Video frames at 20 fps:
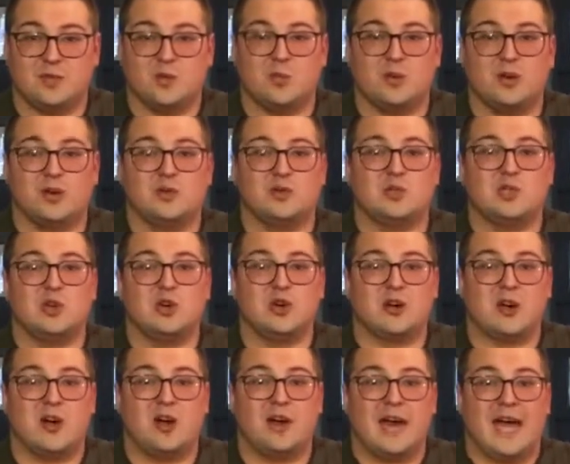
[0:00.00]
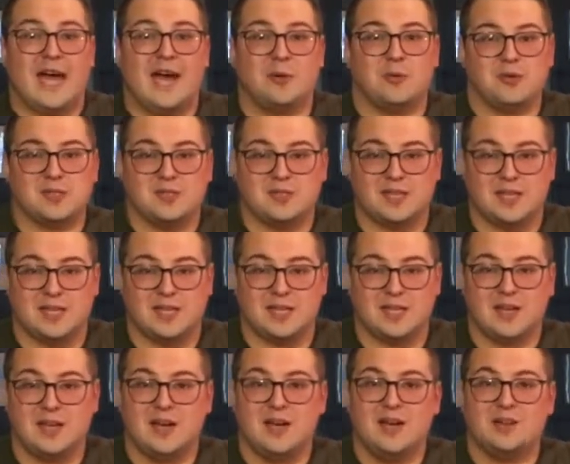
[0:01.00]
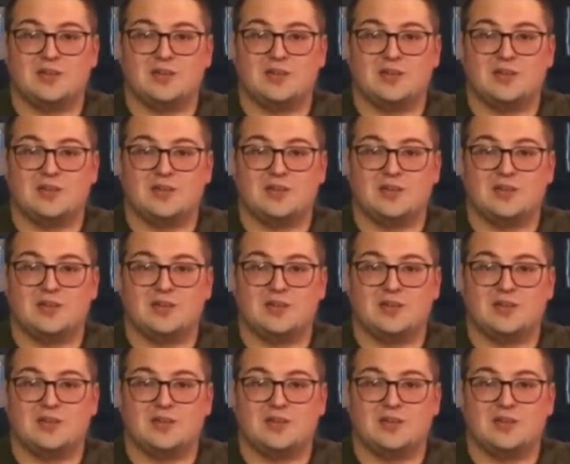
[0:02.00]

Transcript: the one who took on our sin